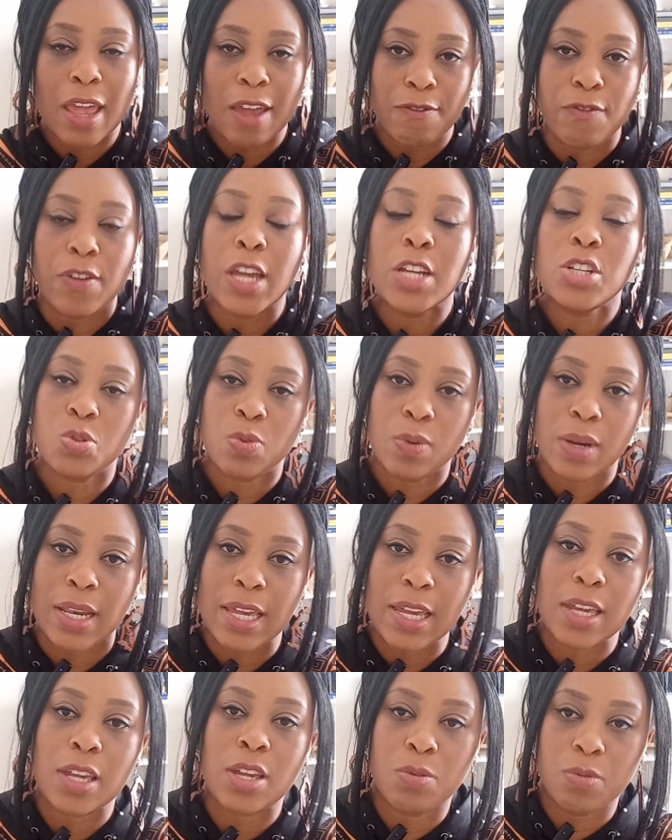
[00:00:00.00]

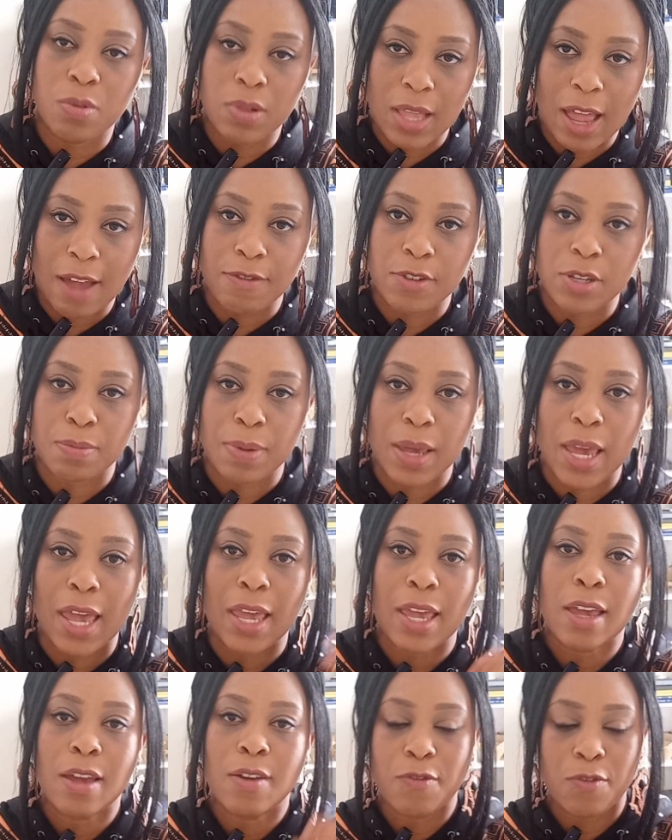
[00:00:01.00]
Eventually, you will have to
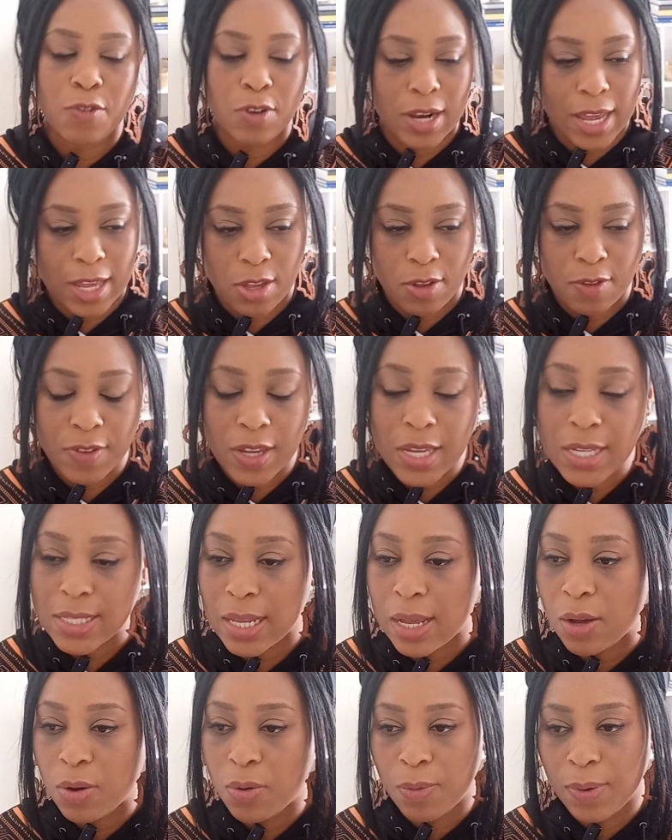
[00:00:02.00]
pay for like your
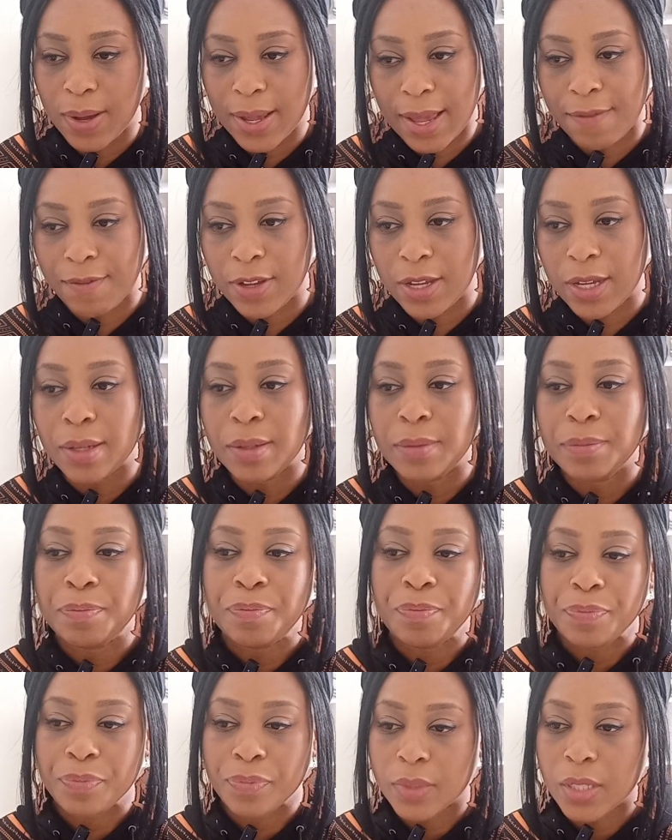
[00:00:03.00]
visa or whatever.
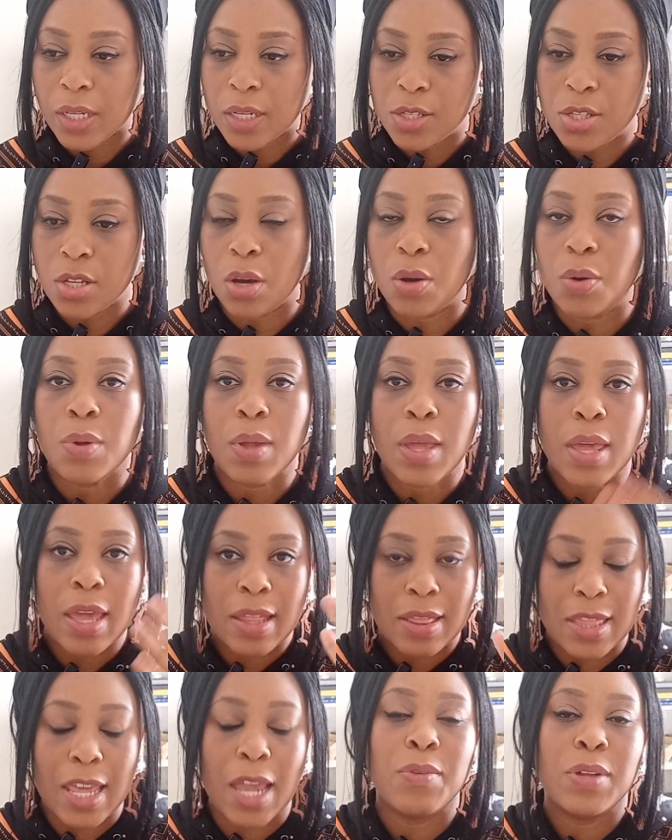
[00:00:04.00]
So
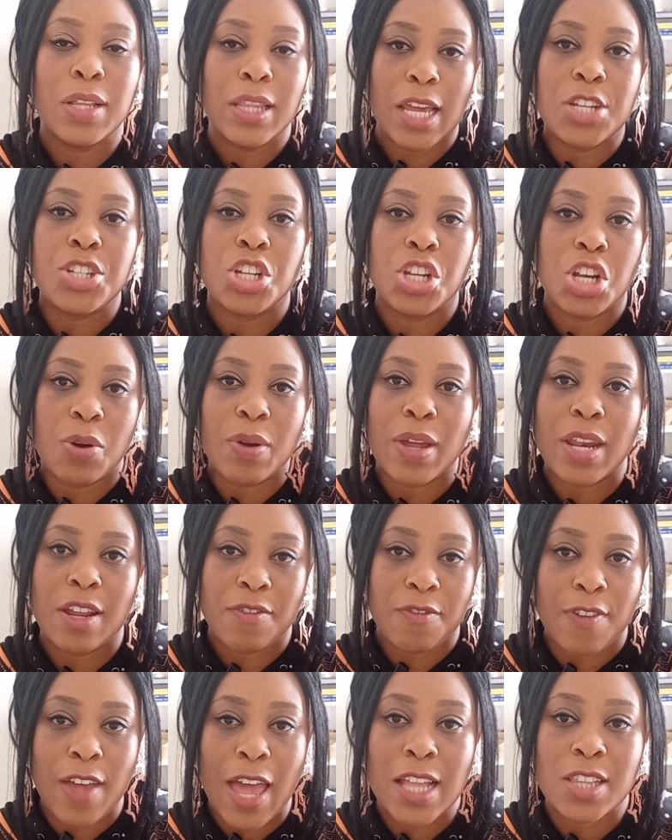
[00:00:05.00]
they will let you know
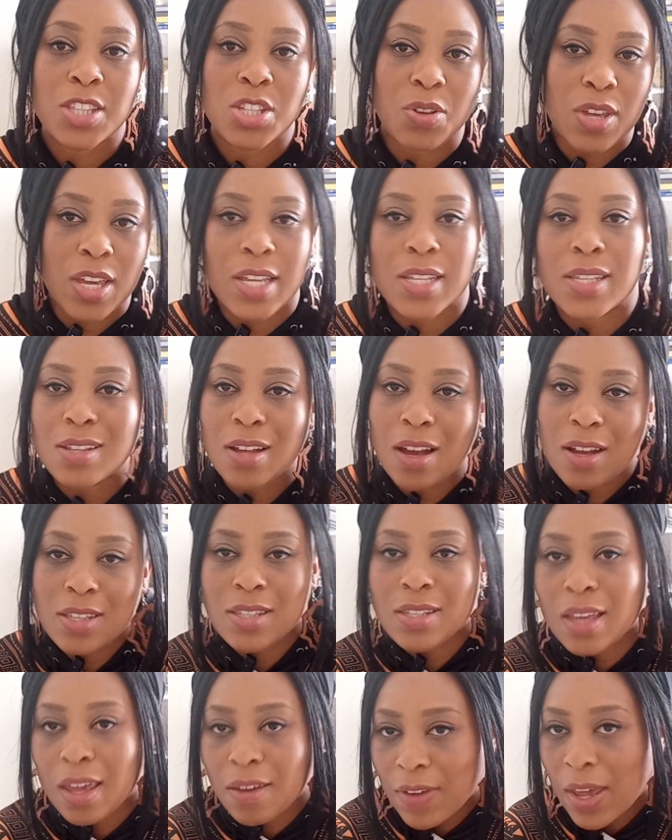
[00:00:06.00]
in advance so you can
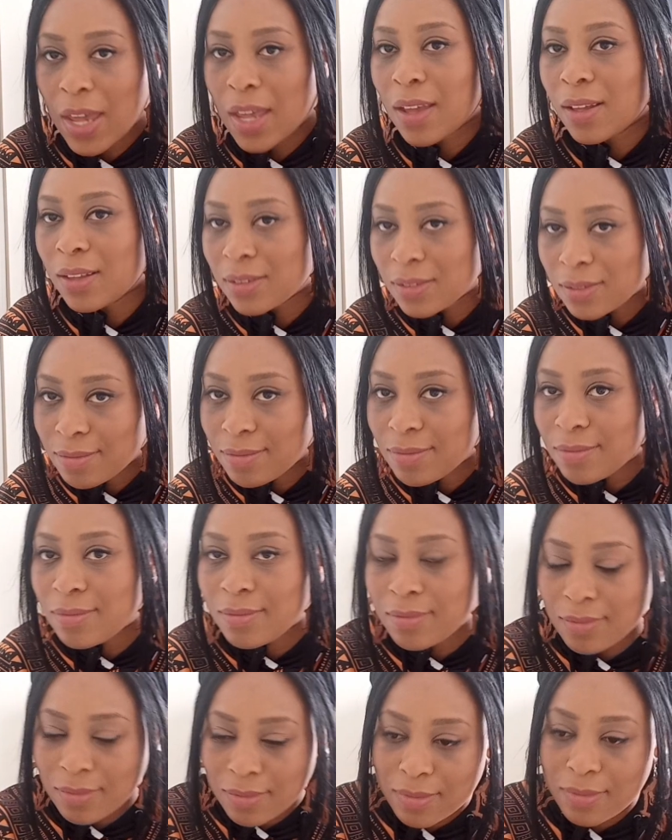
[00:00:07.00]
start saving.
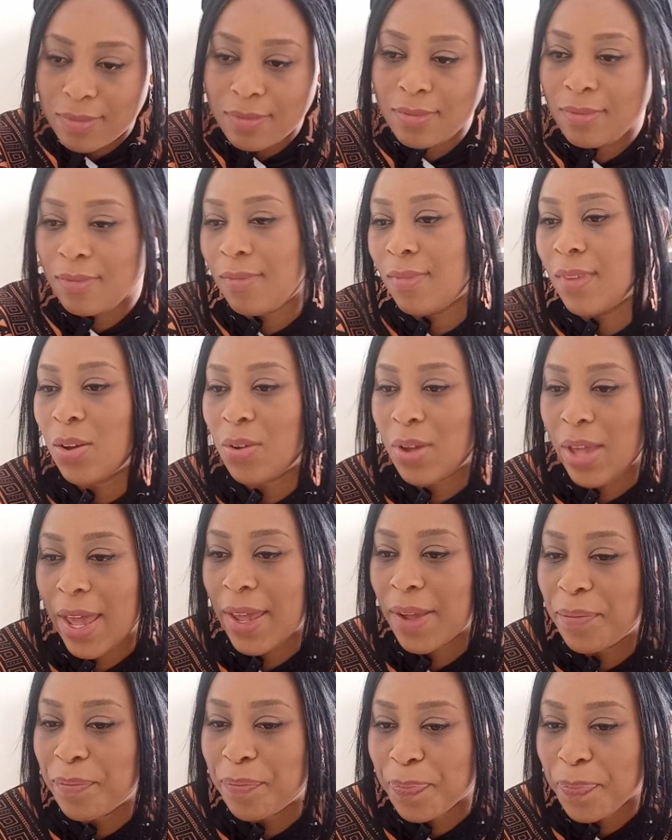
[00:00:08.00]

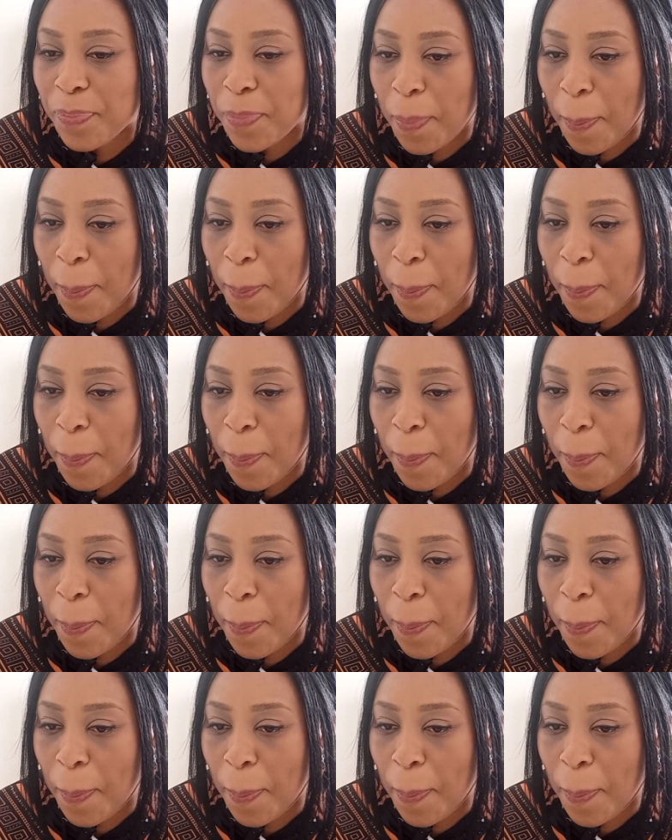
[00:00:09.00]
Okay.